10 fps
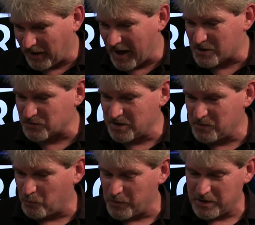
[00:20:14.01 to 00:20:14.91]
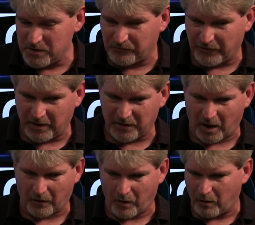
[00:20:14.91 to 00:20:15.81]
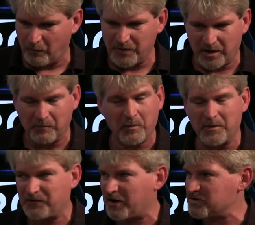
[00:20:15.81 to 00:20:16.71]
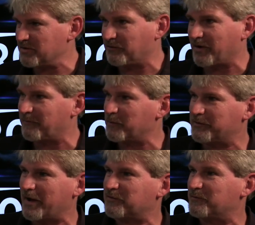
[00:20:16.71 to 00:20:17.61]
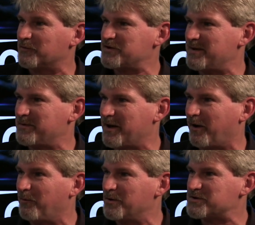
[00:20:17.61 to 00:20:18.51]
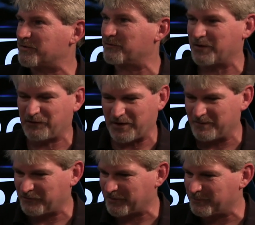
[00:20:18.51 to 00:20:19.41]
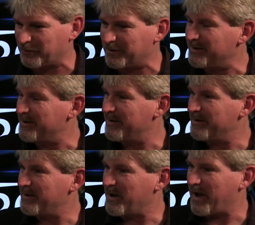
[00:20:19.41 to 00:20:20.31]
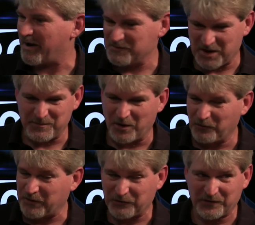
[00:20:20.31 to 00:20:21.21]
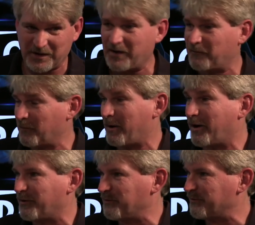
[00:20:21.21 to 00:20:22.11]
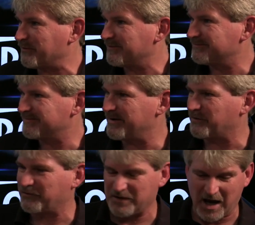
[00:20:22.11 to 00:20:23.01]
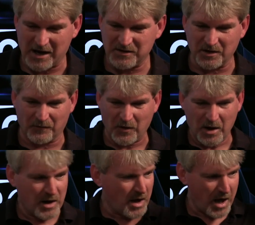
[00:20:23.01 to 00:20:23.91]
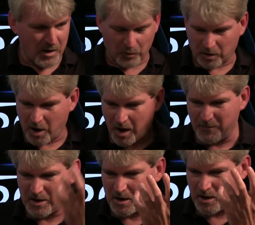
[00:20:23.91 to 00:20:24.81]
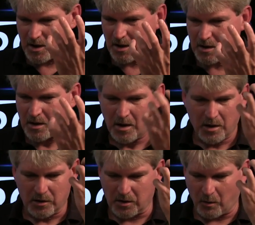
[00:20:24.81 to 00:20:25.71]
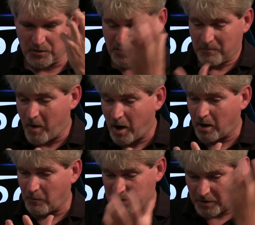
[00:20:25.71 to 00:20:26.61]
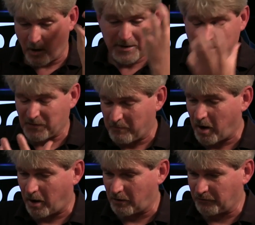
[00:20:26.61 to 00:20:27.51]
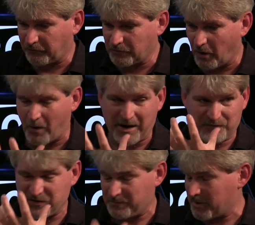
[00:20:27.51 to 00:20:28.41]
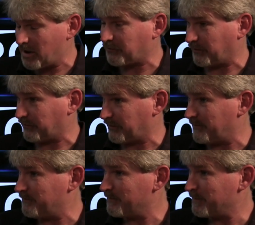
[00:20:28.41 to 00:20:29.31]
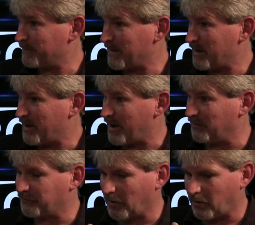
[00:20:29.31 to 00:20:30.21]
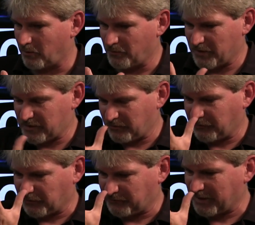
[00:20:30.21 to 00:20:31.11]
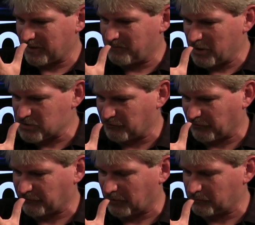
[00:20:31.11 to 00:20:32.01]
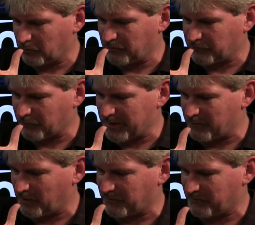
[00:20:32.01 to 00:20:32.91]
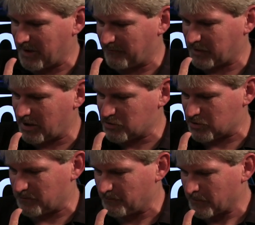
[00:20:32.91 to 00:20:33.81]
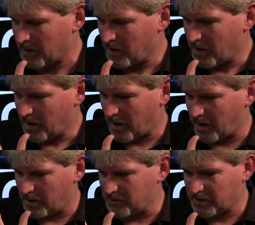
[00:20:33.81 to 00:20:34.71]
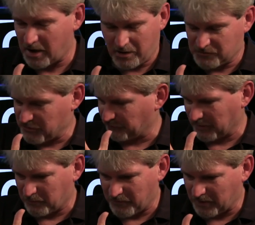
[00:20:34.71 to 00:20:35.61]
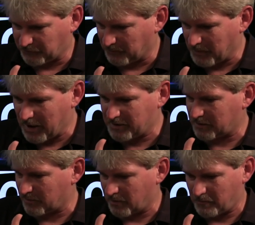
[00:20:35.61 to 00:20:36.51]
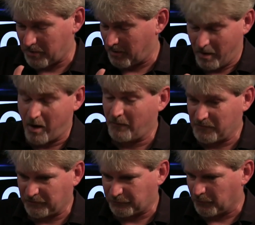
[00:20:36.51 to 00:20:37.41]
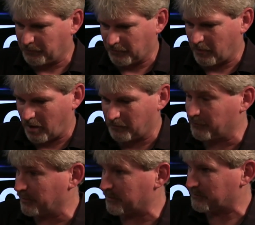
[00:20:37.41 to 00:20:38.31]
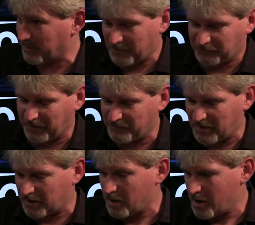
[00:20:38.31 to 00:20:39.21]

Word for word: actually we did our own implementation of stuff we tested for JPL, which is very similar and JPL is testing that out for Mars. Mm-hmm. It's the idea of, hey, we're coming in. You know, when you're at Mars, when you're coming into Mars, you don't have a GPS system, mm-hmm. and so they they start taking pictures. They start doing the terrain relative navigation, and again, it's just like with Astrobotic. Uh, all of these groups are, are doing pretty much the same thing.